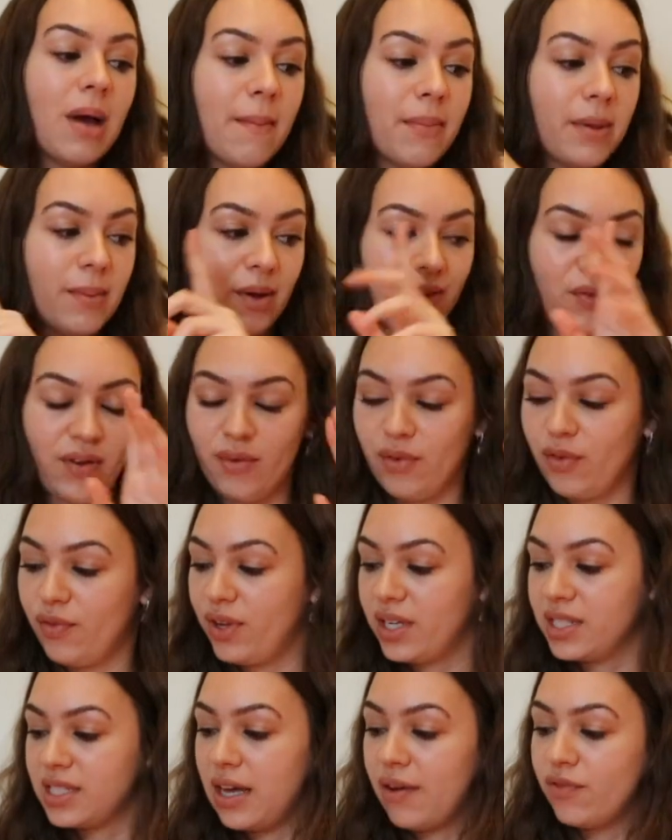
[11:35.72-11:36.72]
be my favorite
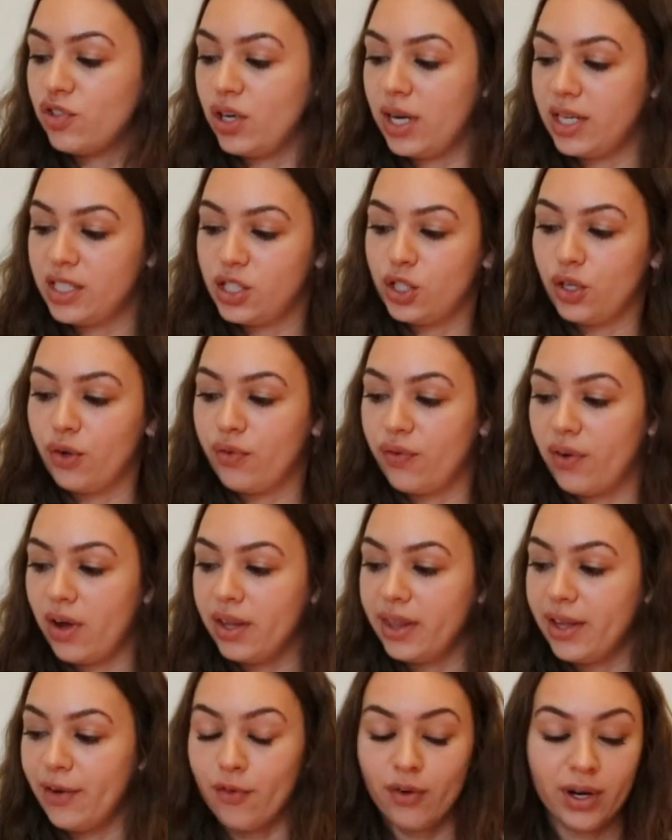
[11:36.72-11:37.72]
things that I've tried so
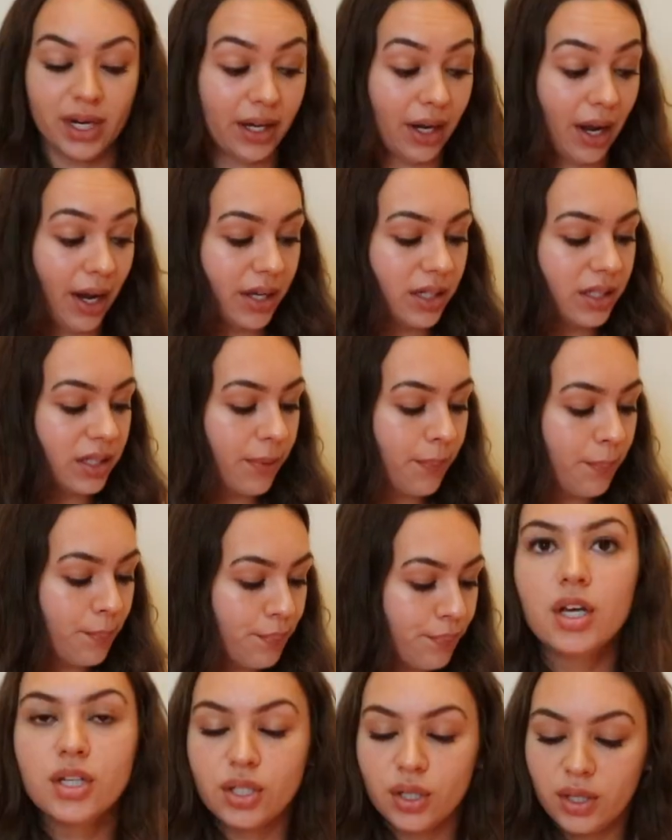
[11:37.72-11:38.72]
far. They're really nice.
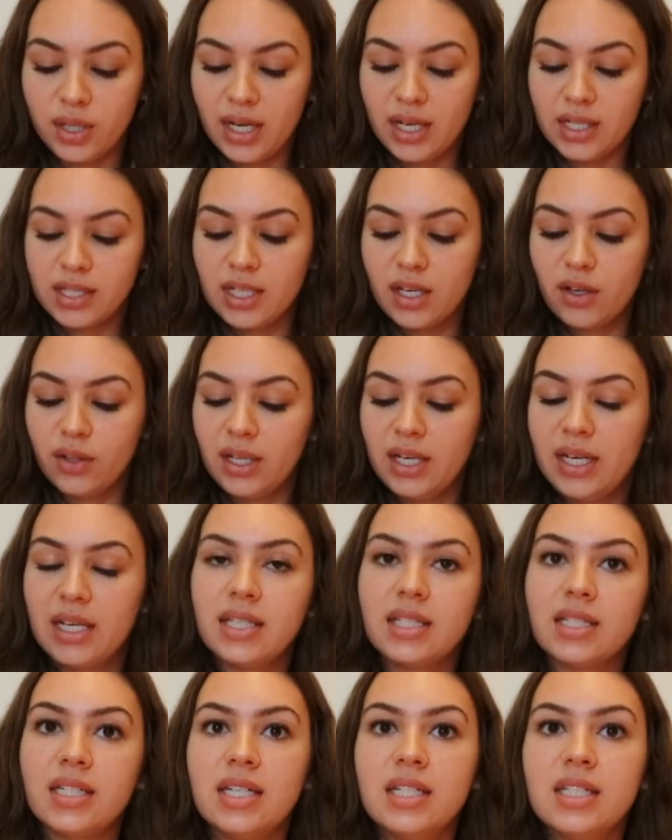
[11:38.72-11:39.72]
So the next thing on the
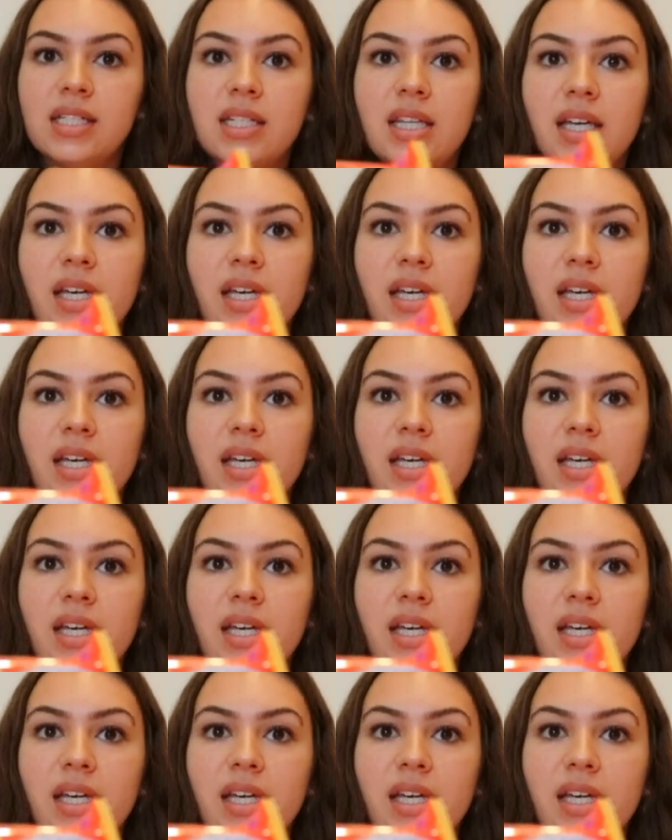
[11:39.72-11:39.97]
list is